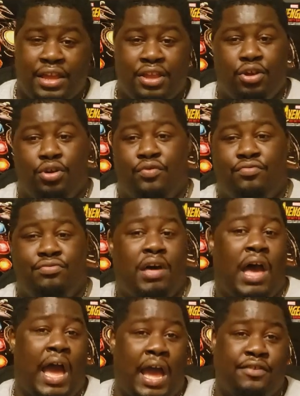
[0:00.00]
the
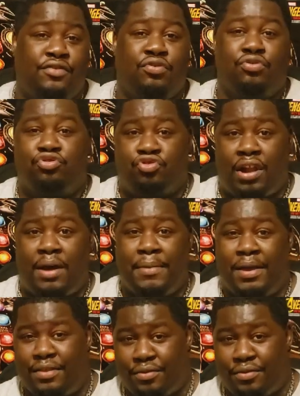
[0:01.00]
high school drama.